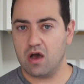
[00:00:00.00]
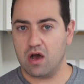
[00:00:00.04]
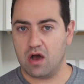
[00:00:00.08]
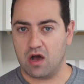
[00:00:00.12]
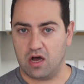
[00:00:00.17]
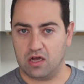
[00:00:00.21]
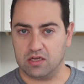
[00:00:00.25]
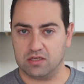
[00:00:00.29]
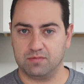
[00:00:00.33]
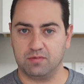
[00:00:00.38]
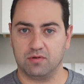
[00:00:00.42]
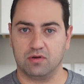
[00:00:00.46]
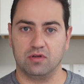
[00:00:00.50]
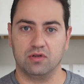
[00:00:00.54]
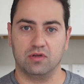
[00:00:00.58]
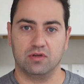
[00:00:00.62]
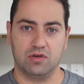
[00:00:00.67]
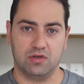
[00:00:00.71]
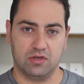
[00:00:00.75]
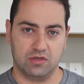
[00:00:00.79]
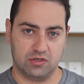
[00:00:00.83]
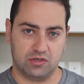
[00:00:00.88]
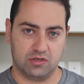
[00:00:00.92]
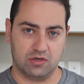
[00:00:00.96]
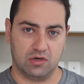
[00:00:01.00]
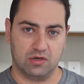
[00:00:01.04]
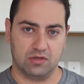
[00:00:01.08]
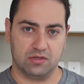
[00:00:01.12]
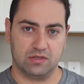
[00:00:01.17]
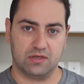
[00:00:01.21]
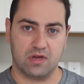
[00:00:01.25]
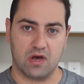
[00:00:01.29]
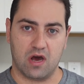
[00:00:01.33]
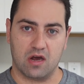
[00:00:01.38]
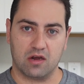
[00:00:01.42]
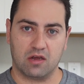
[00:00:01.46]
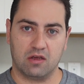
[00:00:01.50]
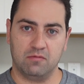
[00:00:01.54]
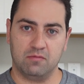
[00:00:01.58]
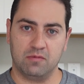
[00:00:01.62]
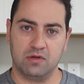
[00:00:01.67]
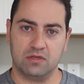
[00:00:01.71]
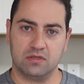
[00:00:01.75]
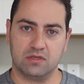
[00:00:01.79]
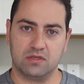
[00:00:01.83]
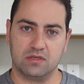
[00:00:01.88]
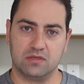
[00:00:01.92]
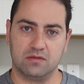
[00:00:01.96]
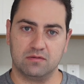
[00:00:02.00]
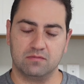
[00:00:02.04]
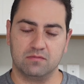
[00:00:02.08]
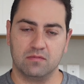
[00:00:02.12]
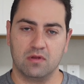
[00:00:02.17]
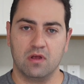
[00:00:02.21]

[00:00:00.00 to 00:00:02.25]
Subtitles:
hospital and insurance documents,